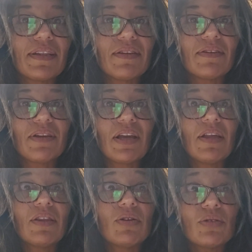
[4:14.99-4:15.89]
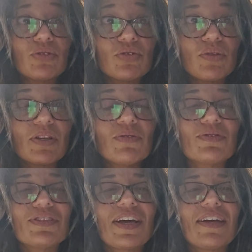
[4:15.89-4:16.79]
They're
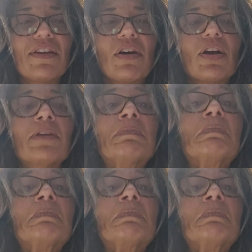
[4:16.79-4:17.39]
struggles that are